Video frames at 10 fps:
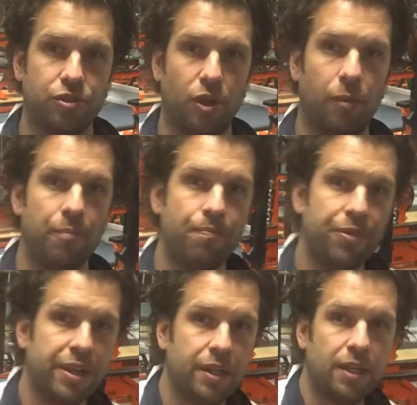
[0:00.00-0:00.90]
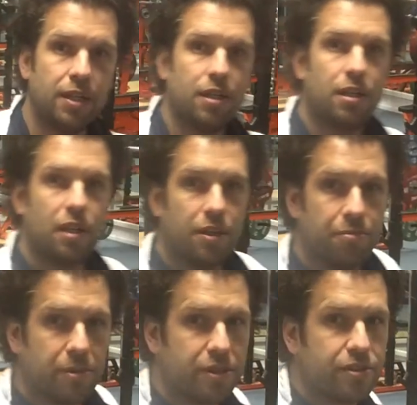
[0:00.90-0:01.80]
So let
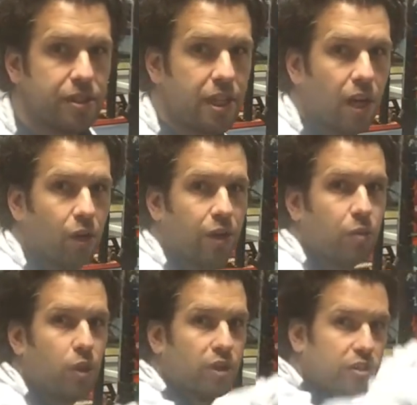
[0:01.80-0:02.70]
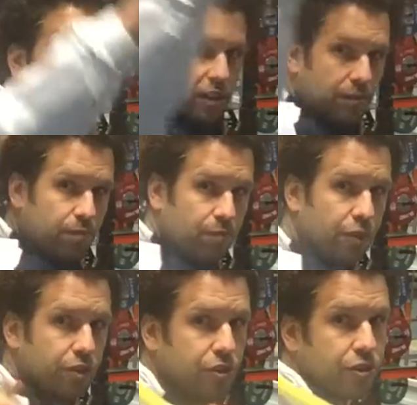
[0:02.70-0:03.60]
me see how that works here.
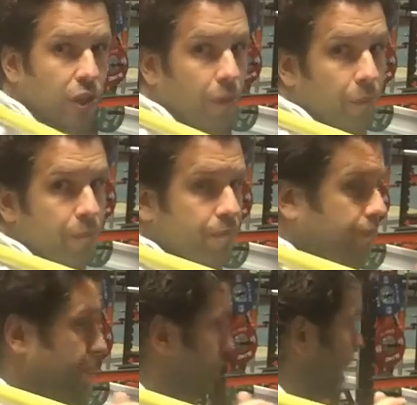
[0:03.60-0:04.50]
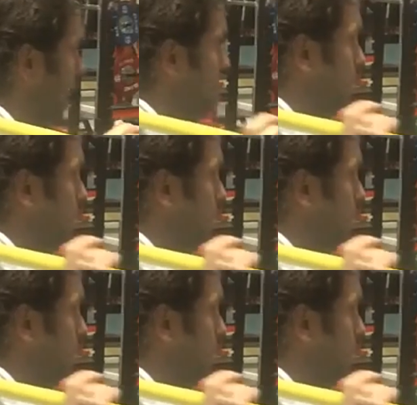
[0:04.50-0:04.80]
So the high